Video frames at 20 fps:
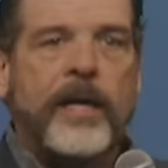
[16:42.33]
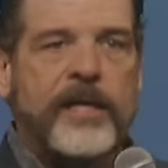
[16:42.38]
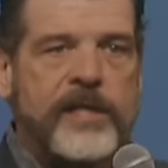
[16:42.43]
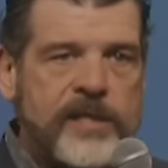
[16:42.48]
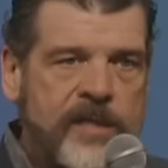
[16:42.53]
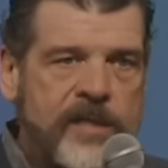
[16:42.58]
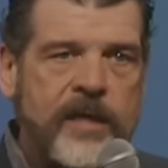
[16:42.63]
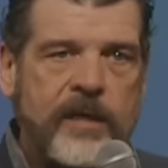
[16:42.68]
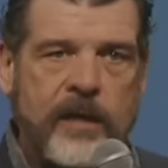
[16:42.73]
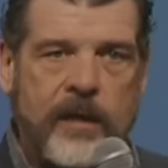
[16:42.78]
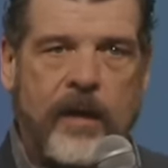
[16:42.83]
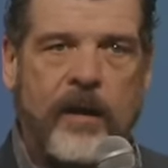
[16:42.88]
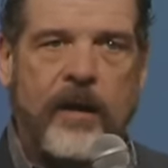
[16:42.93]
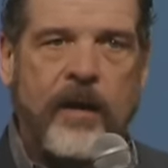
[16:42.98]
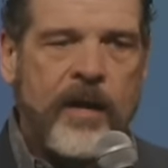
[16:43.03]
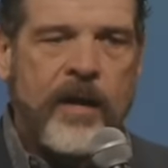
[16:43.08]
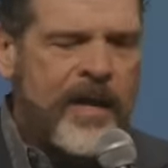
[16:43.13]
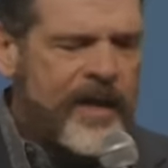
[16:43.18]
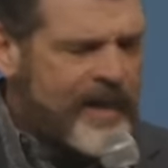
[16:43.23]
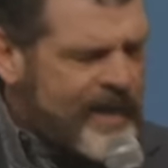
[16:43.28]
is here.
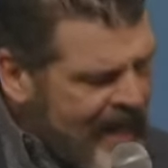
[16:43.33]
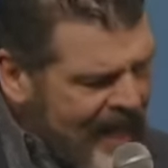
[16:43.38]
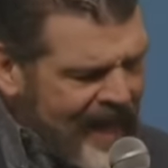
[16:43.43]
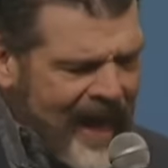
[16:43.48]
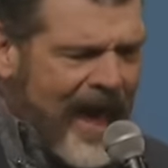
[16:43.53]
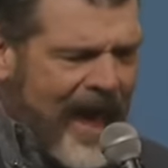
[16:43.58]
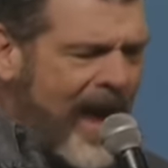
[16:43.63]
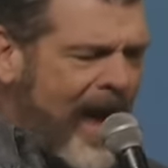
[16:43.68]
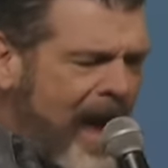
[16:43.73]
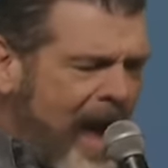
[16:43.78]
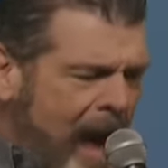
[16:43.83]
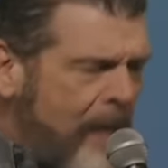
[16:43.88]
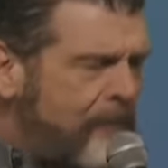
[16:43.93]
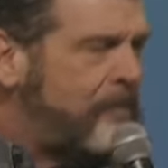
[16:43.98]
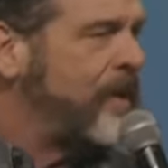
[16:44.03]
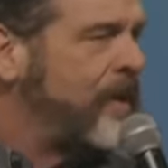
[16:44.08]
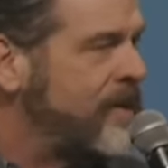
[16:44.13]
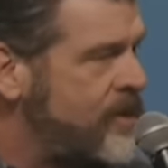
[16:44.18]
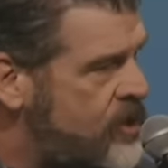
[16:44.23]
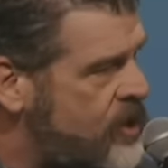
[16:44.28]
Get
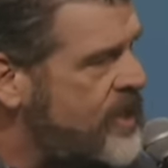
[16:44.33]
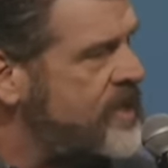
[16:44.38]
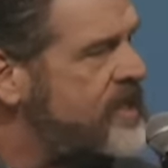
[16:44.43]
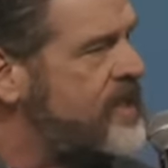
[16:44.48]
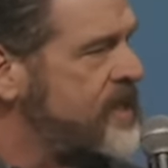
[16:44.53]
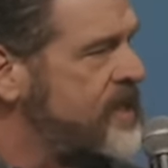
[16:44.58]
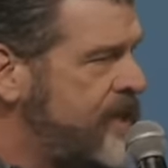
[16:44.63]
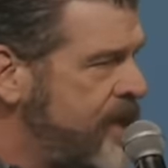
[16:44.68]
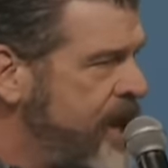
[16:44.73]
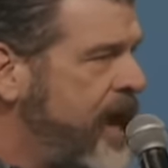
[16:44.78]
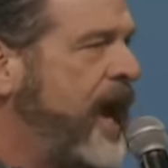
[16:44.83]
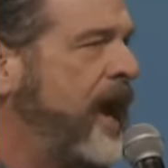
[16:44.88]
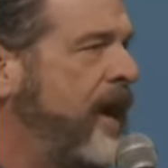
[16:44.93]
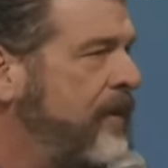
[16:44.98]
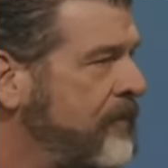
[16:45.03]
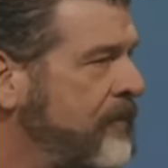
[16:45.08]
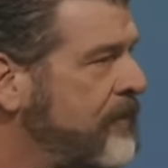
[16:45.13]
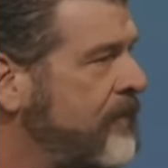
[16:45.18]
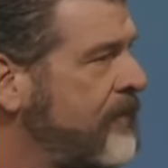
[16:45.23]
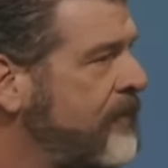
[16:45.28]
up in Jesus' name.